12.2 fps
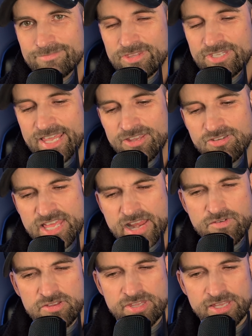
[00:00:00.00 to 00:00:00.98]
Thank you that
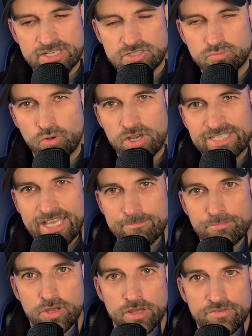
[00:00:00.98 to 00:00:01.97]
everything has worked out
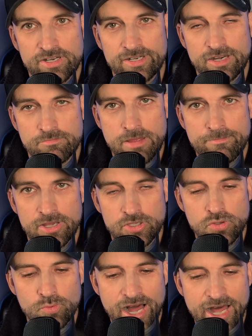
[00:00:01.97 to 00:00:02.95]
perfectly. Remember,
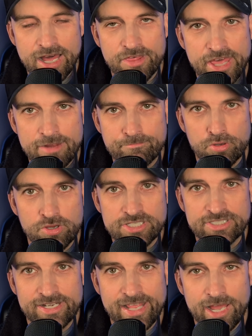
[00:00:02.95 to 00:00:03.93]
you are that
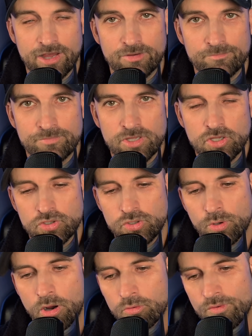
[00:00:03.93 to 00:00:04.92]
person now.
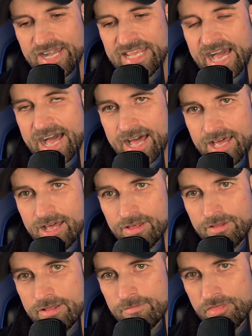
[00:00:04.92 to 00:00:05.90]
You already are
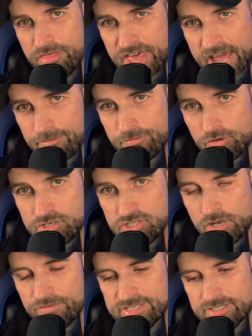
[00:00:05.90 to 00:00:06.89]
that version
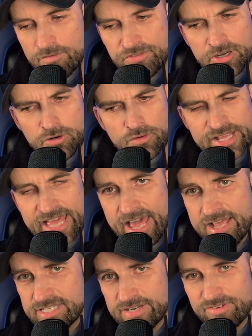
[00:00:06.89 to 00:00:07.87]
of yourself that already
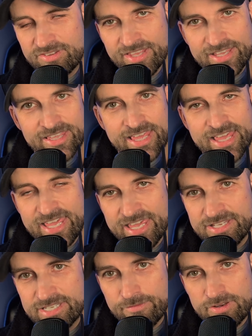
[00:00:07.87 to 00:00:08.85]
has everything,
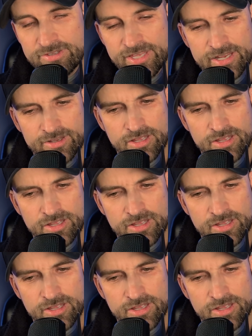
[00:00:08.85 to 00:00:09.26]
is everything,